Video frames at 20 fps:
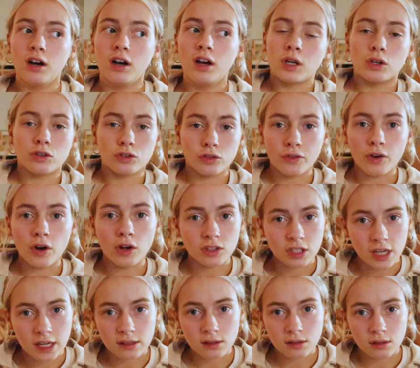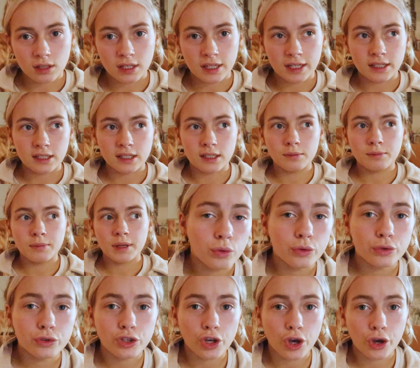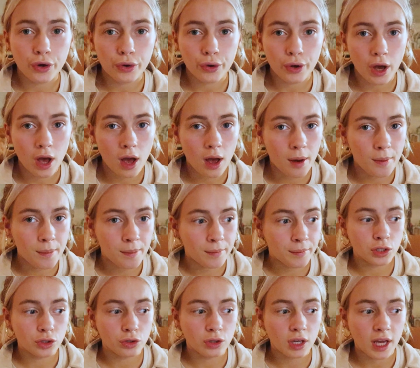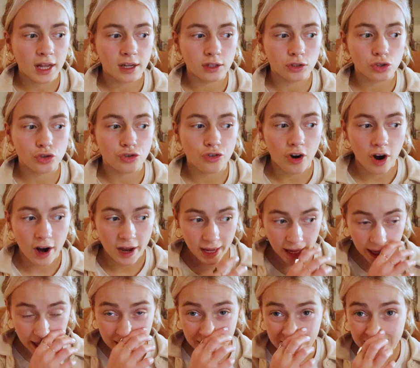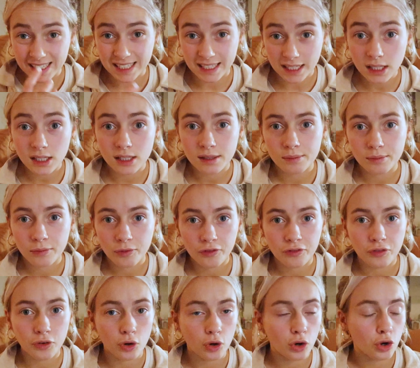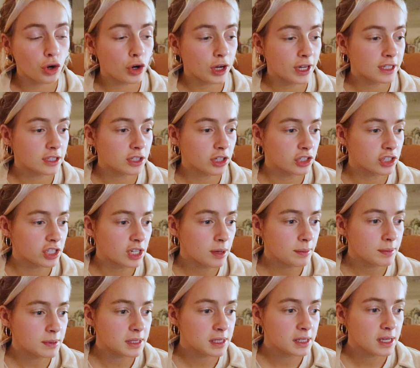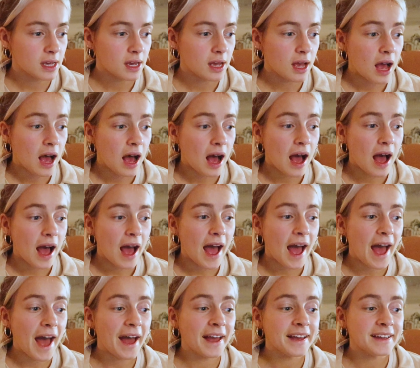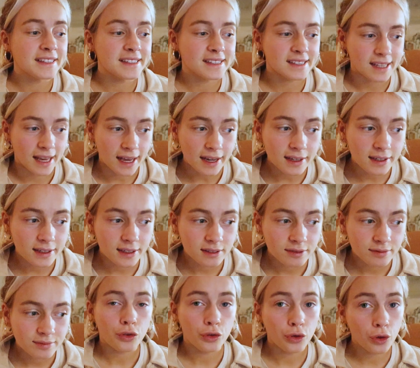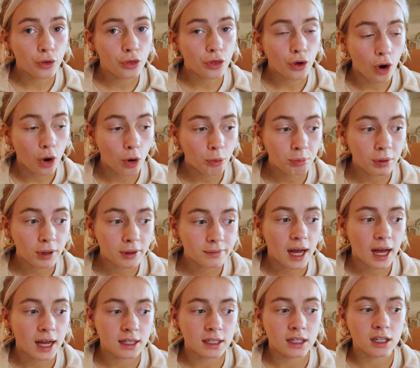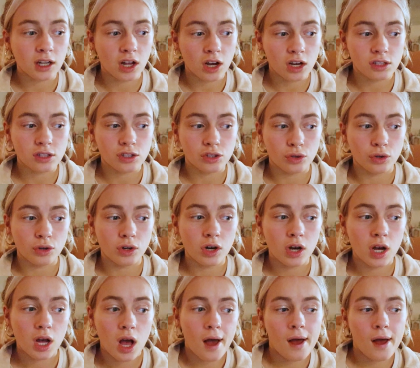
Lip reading: loads of contacts on LinkedIn. Also, you can try Indeed for internships, AIESEC, Youth Hop, and Glassdoor.